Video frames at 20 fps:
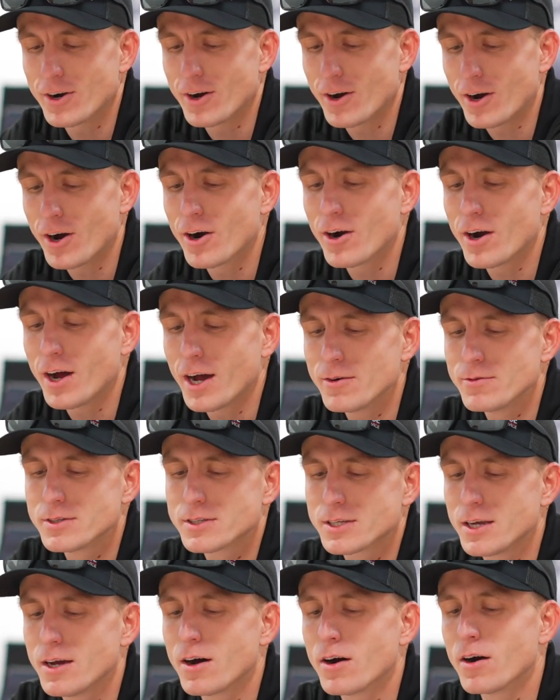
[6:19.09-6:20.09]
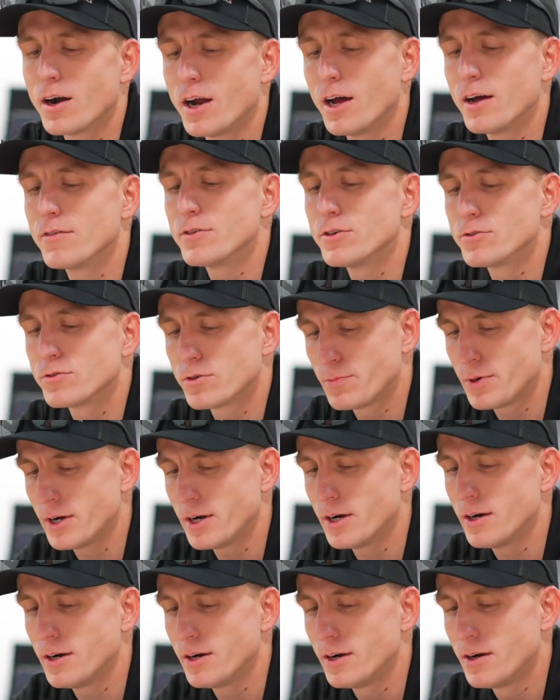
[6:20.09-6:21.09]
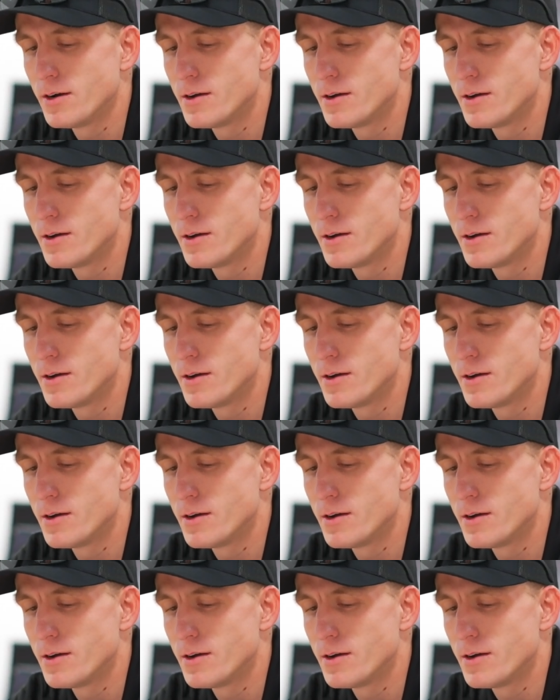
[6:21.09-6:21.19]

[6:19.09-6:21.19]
I would say our average repair